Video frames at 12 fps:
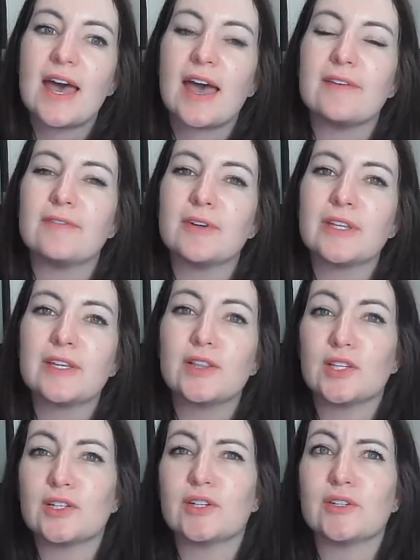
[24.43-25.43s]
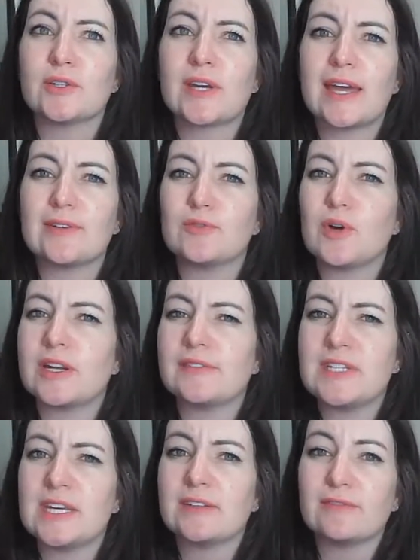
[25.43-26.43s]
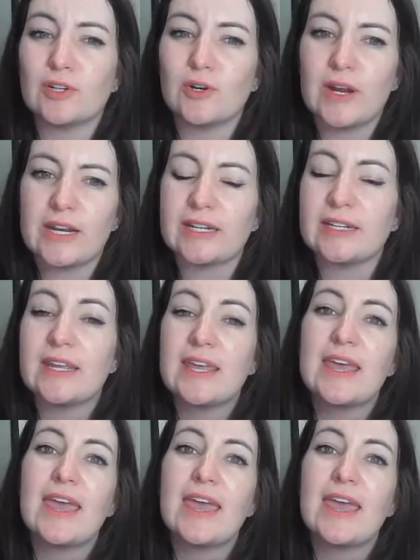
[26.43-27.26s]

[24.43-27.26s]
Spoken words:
I've really learned kind of what I've taken for granted